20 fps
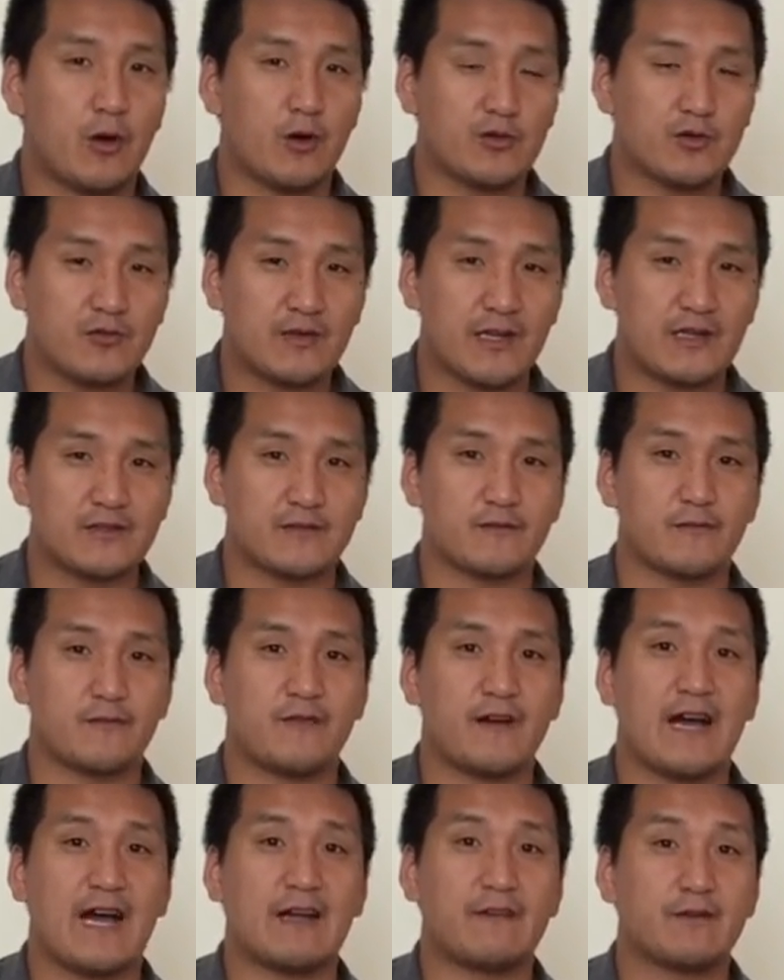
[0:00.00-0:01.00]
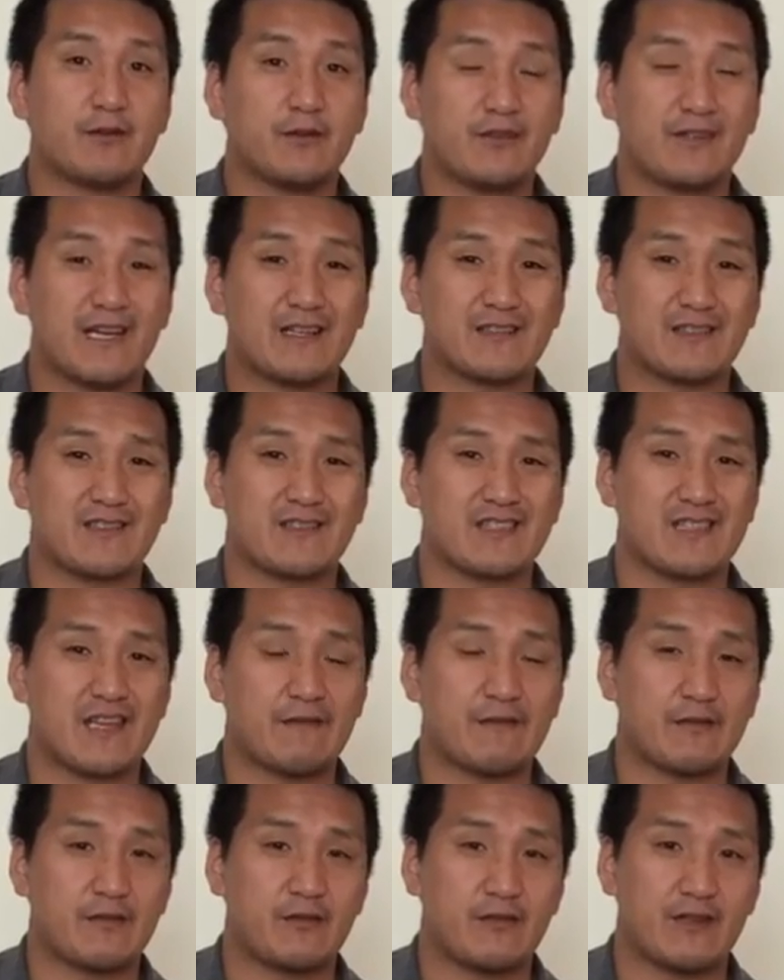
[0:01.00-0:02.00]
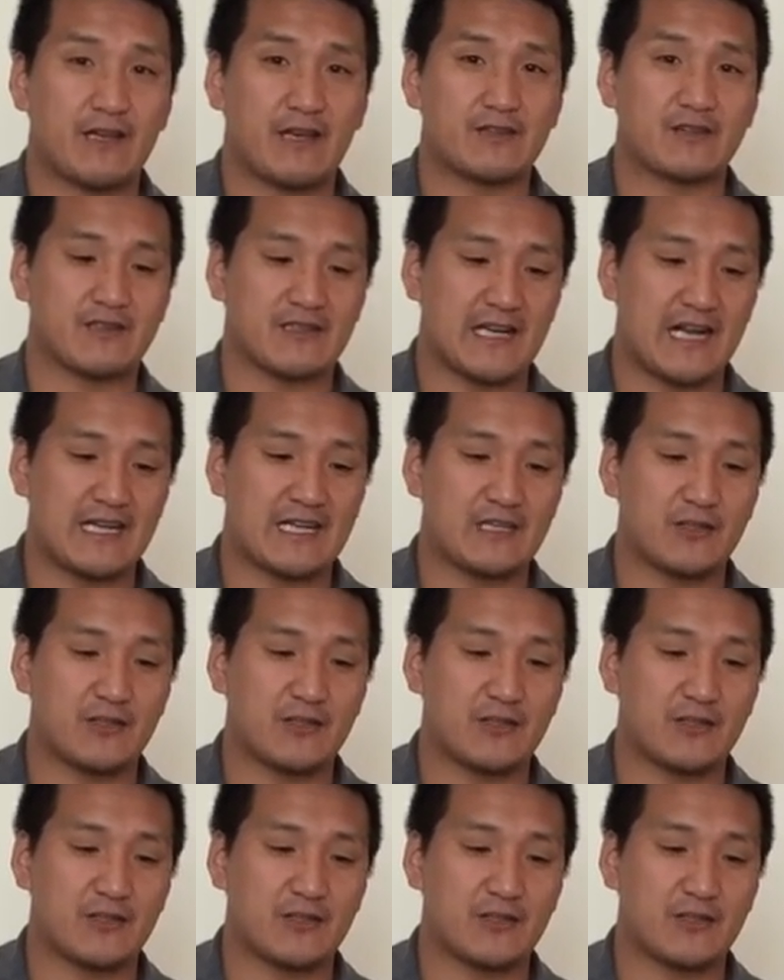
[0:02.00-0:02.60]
2005, 2007, 2009,